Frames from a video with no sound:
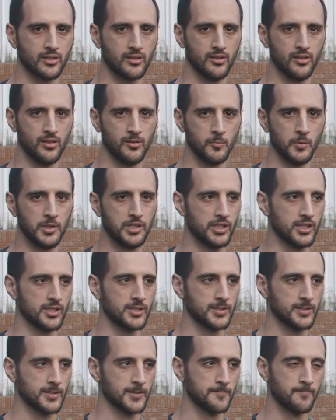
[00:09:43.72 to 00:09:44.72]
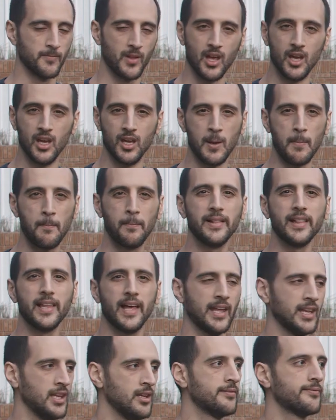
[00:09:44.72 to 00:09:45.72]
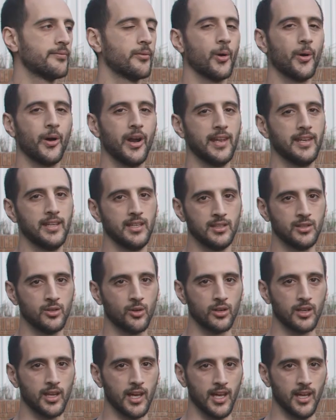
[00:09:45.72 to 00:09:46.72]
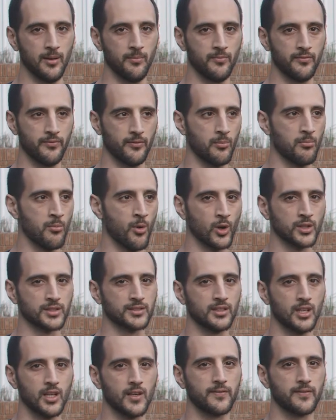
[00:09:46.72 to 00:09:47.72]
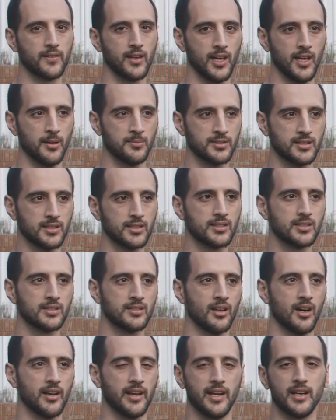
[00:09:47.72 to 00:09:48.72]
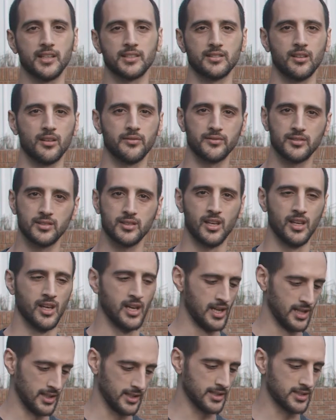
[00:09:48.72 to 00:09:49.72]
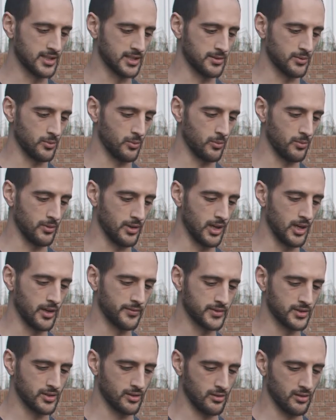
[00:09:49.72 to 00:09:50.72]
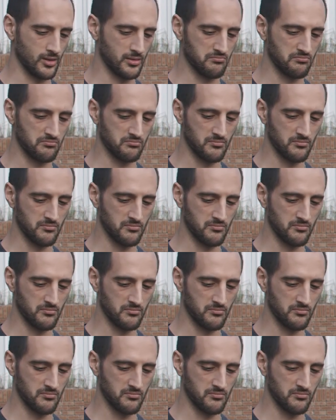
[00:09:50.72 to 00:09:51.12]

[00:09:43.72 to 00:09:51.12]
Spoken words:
good, which is plenty for any indoor game. For most Nerf games, this is not airsoft. This is Nerf, so